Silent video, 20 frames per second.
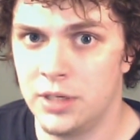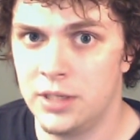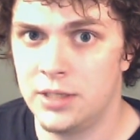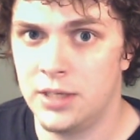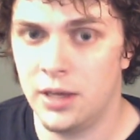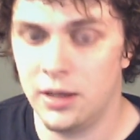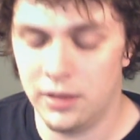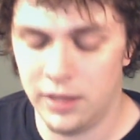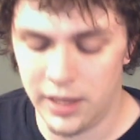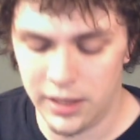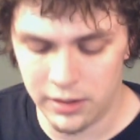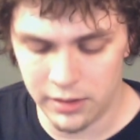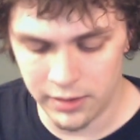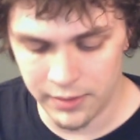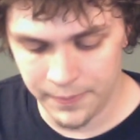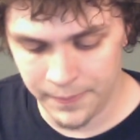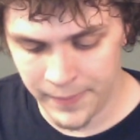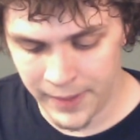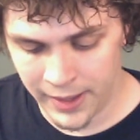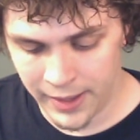detail
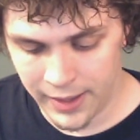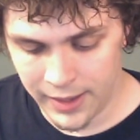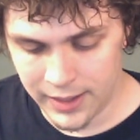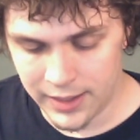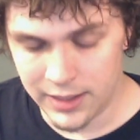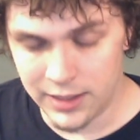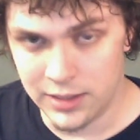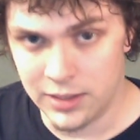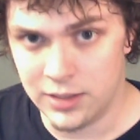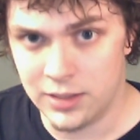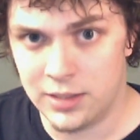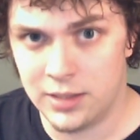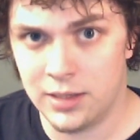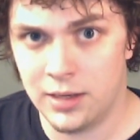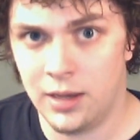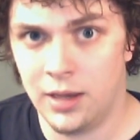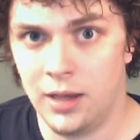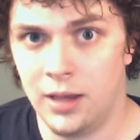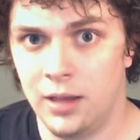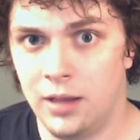later,
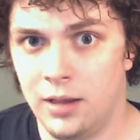is